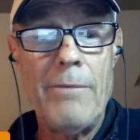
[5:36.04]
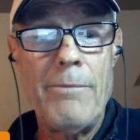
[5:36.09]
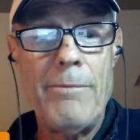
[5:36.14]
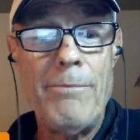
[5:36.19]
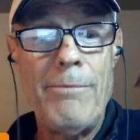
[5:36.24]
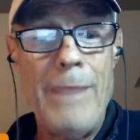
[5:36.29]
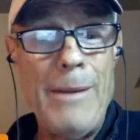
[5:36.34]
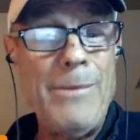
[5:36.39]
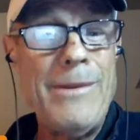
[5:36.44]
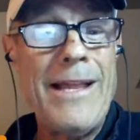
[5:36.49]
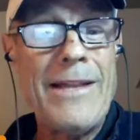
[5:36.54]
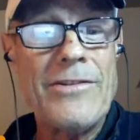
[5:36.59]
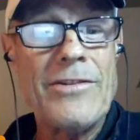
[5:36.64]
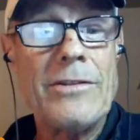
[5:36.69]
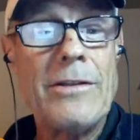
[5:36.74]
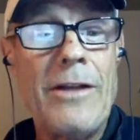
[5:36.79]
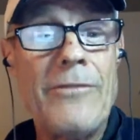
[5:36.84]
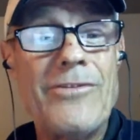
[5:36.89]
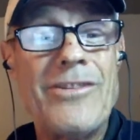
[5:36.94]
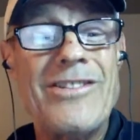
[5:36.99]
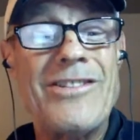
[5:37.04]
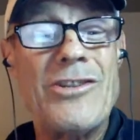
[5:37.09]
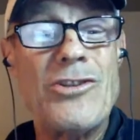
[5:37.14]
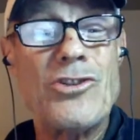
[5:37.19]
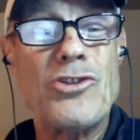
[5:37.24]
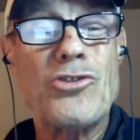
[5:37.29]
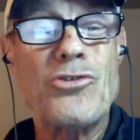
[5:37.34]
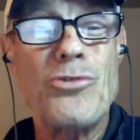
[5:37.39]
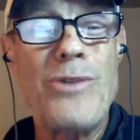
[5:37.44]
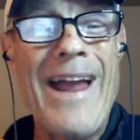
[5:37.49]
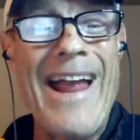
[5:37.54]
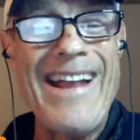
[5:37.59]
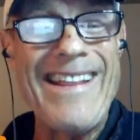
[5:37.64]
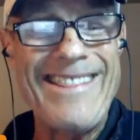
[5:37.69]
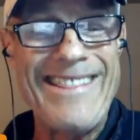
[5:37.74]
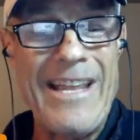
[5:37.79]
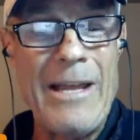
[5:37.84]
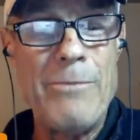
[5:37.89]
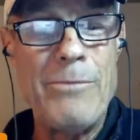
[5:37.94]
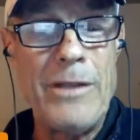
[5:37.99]
Maybe that's enough to
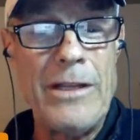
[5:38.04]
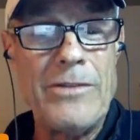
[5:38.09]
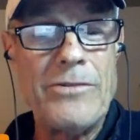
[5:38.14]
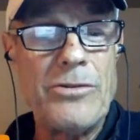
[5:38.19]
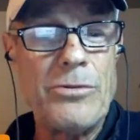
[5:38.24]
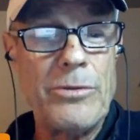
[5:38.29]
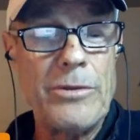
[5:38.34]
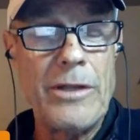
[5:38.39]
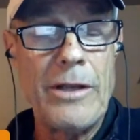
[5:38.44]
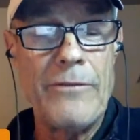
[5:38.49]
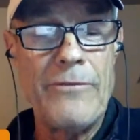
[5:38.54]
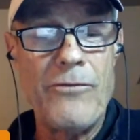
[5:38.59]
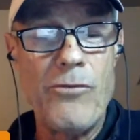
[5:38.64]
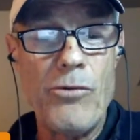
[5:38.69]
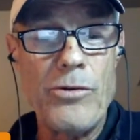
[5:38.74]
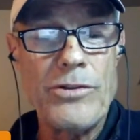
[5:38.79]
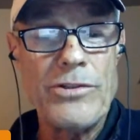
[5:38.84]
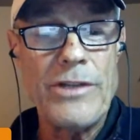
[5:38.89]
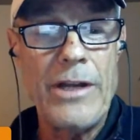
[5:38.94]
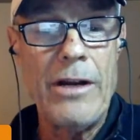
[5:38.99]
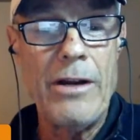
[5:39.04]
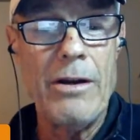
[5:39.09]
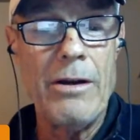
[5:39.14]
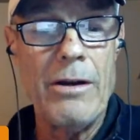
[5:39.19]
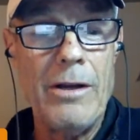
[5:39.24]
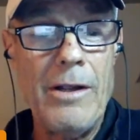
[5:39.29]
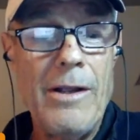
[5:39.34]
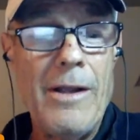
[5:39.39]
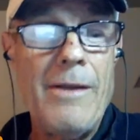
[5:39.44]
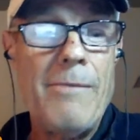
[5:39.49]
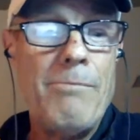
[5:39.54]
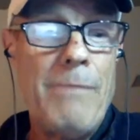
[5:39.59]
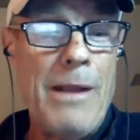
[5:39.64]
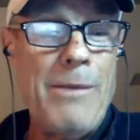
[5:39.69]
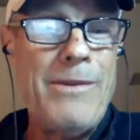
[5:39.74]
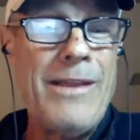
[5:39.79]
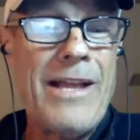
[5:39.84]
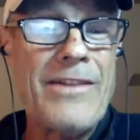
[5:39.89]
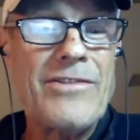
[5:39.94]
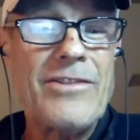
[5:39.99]
distract them into an unforced error.
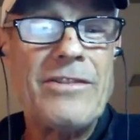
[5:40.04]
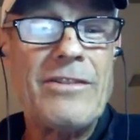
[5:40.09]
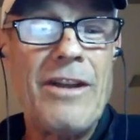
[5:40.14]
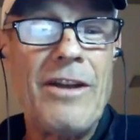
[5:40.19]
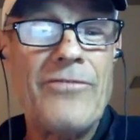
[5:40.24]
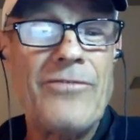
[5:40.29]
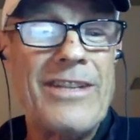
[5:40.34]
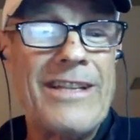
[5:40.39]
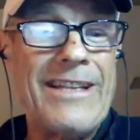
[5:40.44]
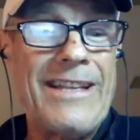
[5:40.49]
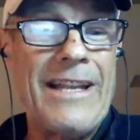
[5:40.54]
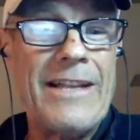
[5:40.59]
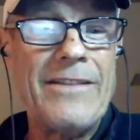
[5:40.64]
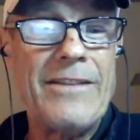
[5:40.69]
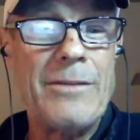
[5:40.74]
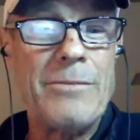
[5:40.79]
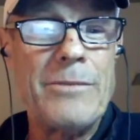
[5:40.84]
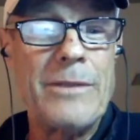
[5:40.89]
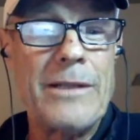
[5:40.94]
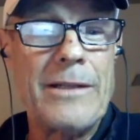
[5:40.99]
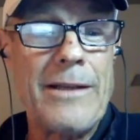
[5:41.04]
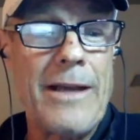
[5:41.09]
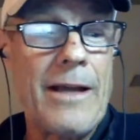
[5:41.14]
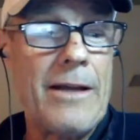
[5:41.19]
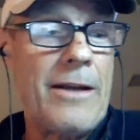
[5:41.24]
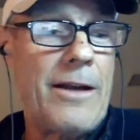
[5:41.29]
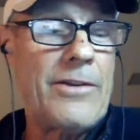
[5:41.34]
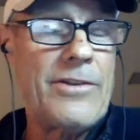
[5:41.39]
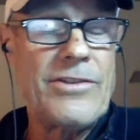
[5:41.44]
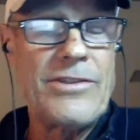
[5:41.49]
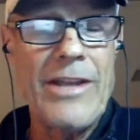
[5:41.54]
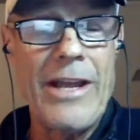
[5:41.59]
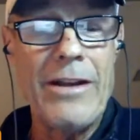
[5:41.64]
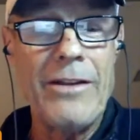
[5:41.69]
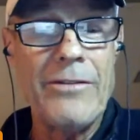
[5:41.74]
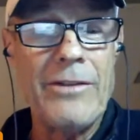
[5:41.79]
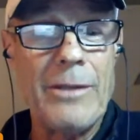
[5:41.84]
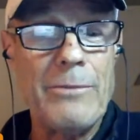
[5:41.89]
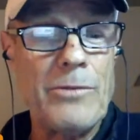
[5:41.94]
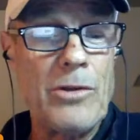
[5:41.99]
Maybe that's enough to get them to kind of
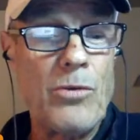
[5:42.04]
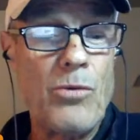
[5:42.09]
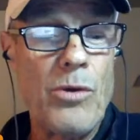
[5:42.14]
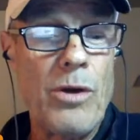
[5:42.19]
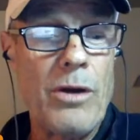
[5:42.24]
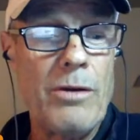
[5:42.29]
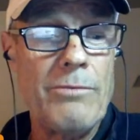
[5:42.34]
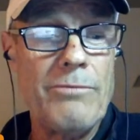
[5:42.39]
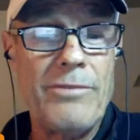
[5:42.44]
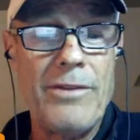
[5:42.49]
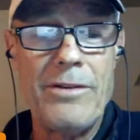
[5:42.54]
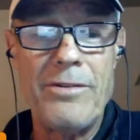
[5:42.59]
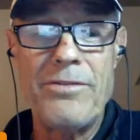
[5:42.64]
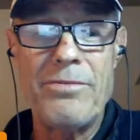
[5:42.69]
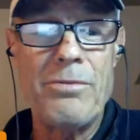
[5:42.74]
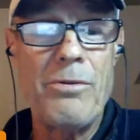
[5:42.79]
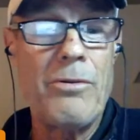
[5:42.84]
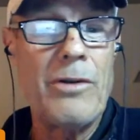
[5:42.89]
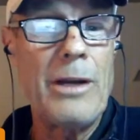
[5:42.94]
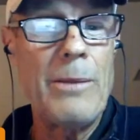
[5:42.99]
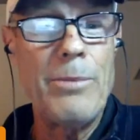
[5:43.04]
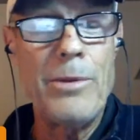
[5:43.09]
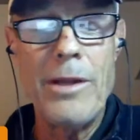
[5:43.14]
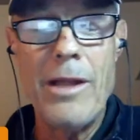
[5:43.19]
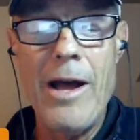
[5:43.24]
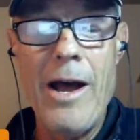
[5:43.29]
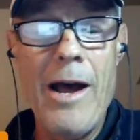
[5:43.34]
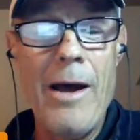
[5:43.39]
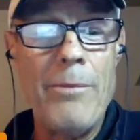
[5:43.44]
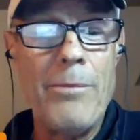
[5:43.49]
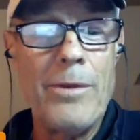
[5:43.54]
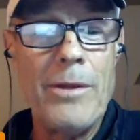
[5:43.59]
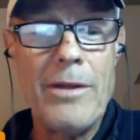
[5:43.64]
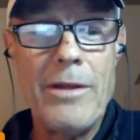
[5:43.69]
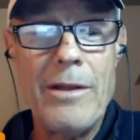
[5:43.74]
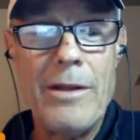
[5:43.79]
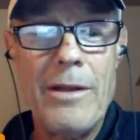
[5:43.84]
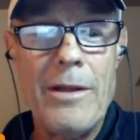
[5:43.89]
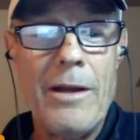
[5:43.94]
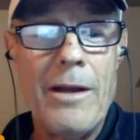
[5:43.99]
unsettle them to where they're throwing up a lob.
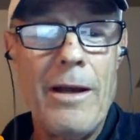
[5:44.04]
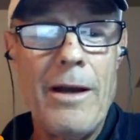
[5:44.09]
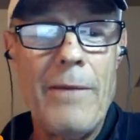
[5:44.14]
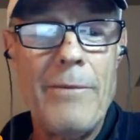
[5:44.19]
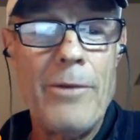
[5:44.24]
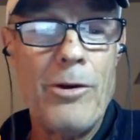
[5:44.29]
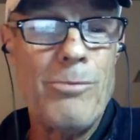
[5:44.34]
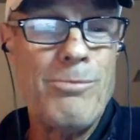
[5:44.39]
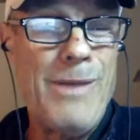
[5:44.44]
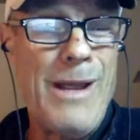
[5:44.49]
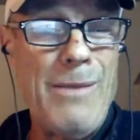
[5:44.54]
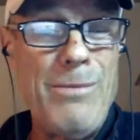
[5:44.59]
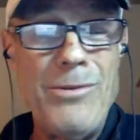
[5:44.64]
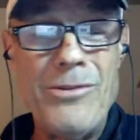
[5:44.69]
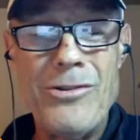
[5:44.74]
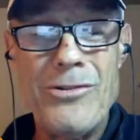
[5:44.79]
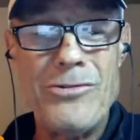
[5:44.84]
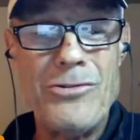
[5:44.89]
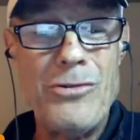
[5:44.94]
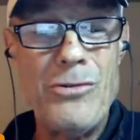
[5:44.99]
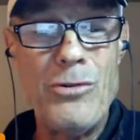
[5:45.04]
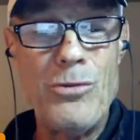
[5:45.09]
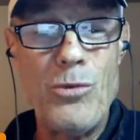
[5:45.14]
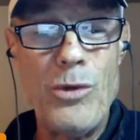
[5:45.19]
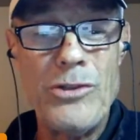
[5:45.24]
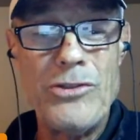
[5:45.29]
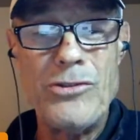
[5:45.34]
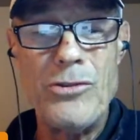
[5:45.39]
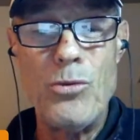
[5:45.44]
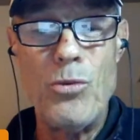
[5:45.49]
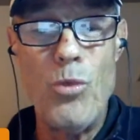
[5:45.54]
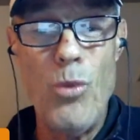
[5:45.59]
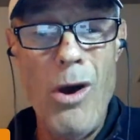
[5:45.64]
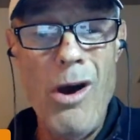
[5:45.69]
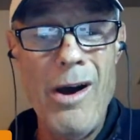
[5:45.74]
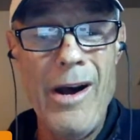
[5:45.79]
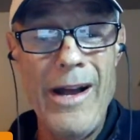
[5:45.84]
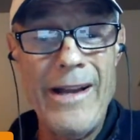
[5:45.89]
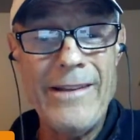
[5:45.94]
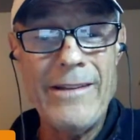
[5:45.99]
Or maybe they're doing what you
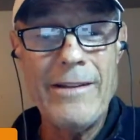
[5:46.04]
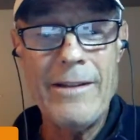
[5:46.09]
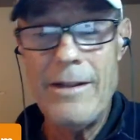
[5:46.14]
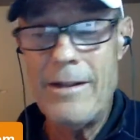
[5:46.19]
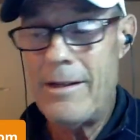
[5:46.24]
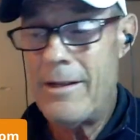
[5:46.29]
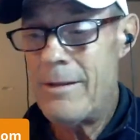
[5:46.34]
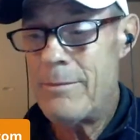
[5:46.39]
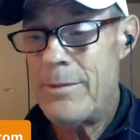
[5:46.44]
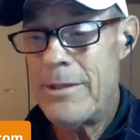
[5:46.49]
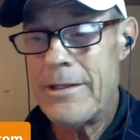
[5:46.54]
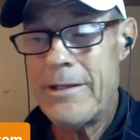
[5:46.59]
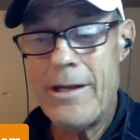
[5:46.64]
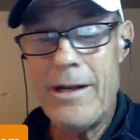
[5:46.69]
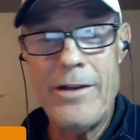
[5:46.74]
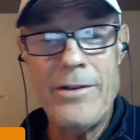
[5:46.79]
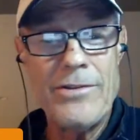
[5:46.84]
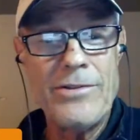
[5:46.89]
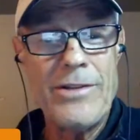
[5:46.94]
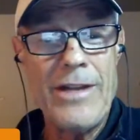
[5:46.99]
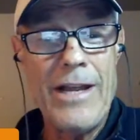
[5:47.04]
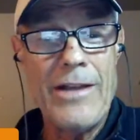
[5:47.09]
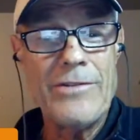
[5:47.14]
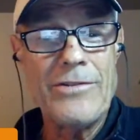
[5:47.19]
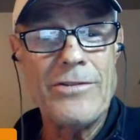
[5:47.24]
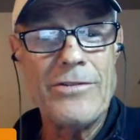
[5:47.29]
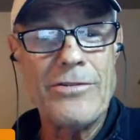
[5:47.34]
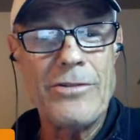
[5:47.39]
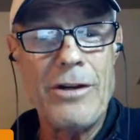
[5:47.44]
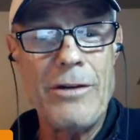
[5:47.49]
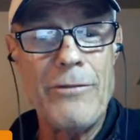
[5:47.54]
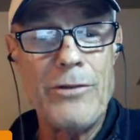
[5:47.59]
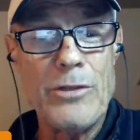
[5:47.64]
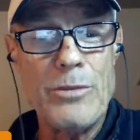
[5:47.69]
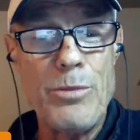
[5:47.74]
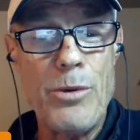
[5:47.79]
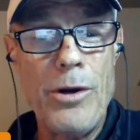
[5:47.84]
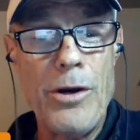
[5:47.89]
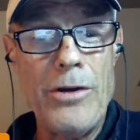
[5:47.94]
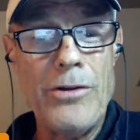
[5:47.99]
want, because as the server's
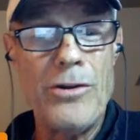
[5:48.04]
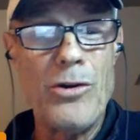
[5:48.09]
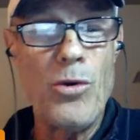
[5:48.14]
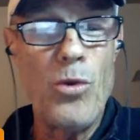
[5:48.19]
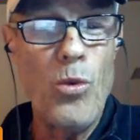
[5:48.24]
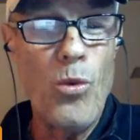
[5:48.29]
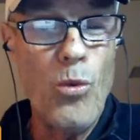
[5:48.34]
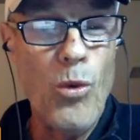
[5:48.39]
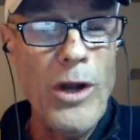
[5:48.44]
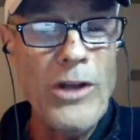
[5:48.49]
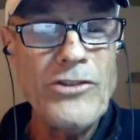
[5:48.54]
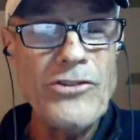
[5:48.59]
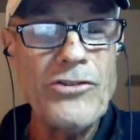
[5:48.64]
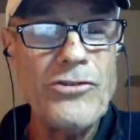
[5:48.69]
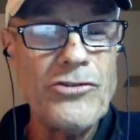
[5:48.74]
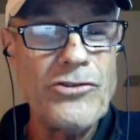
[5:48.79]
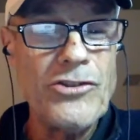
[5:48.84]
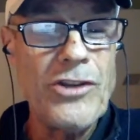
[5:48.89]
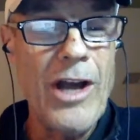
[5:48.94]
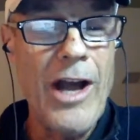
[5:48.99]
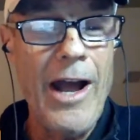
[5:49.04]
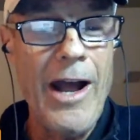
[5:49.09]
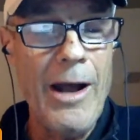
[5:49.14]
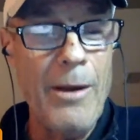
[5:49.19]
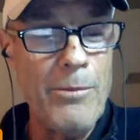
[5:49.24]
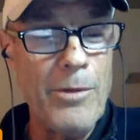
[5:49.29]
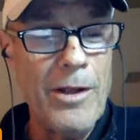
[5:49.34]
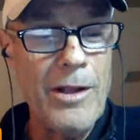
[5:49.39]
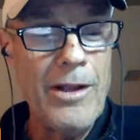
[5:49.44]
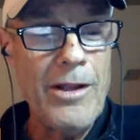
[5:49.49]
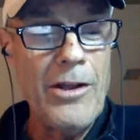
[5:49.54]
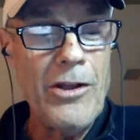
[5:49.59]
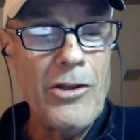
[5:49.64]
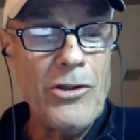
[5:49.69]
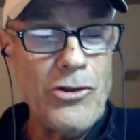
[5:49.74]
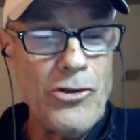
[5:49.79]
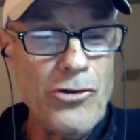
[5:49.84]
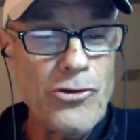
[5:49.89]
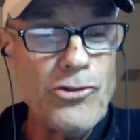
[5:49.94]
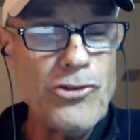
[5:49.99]
partner, what's your job?
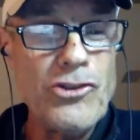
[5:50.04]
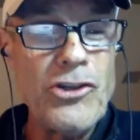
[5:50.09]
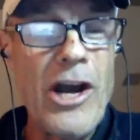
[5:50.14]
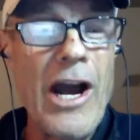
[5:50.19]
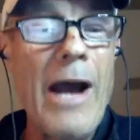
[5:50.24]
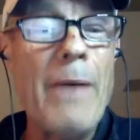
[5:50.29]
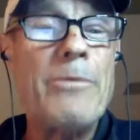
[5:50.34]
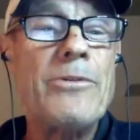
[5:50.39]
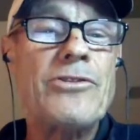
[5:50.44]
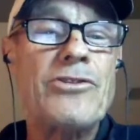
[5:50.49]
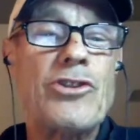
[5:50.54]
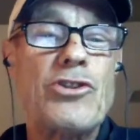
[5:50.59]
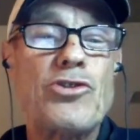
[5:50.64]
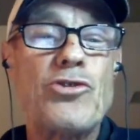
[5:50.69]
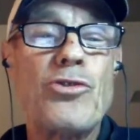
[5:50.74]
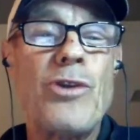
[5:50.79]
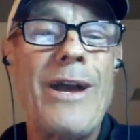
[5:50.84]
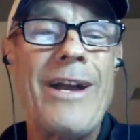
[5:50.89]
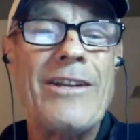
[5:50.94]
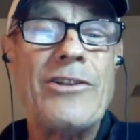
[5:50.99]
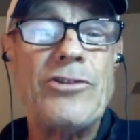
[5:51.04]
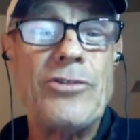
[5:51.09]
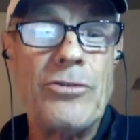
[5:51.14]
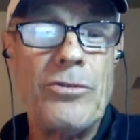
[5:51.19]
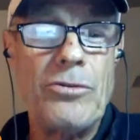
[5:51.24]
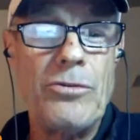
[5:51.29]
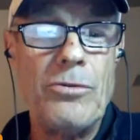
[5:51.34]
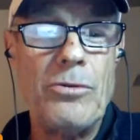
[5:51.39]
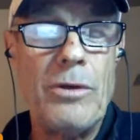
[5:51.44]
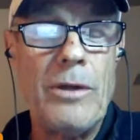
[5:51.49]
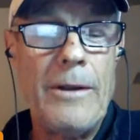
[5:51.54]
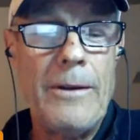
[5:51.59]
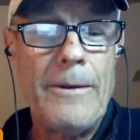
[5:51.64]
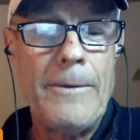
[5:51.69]
Your job is to try to,